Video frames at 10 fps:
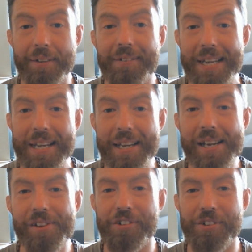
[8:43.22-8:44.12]
D
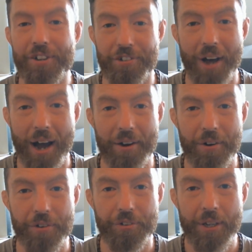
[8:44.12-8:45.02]
is
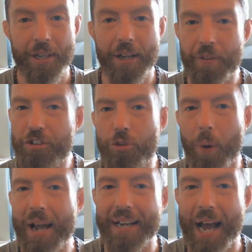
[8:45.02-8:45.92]
desires. Now this is
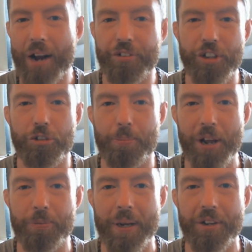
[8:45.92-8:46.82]
where I can actually
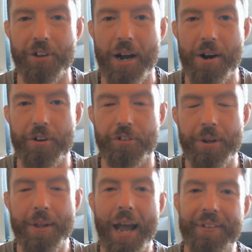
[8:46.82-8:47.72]
express my
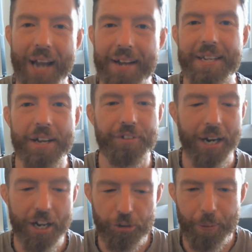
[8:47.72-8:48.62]
desires. And the idea is that
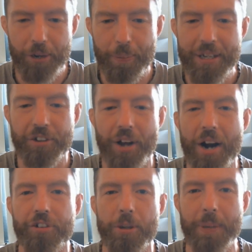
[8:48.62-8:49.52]
I express my
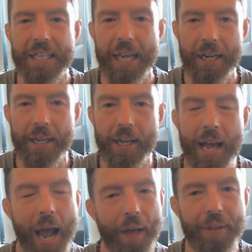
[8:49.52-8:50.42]
desires in the beginning
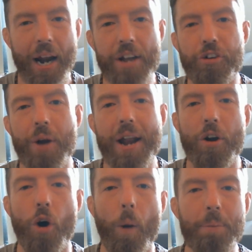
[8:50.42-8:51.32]
and then I create an
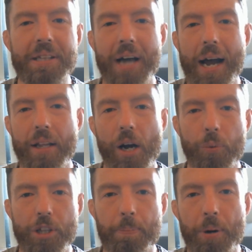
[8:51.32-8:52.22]
open dialogue
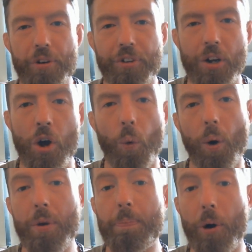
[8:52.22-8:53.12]
with the person
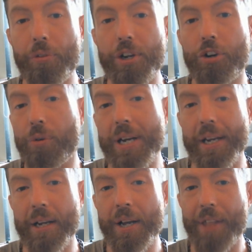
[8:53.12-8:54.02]
where we both
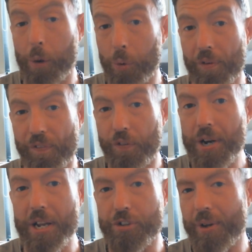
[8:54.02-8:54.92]
agree that we're
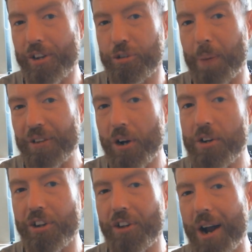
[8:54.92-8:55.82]
free to express
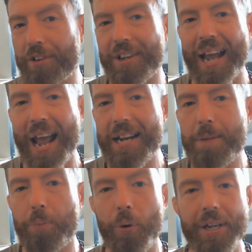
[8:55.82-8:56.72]
our desires at any
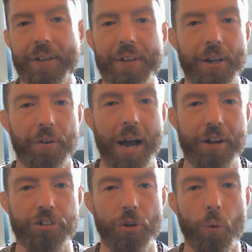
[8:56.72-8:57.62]
point in the
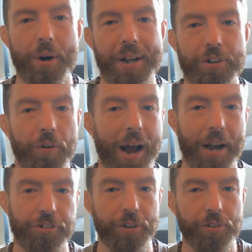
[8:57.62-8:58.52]
interaction or
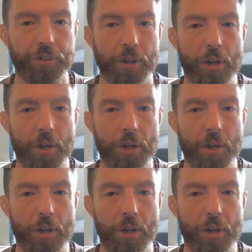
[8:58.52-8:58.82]
interactions.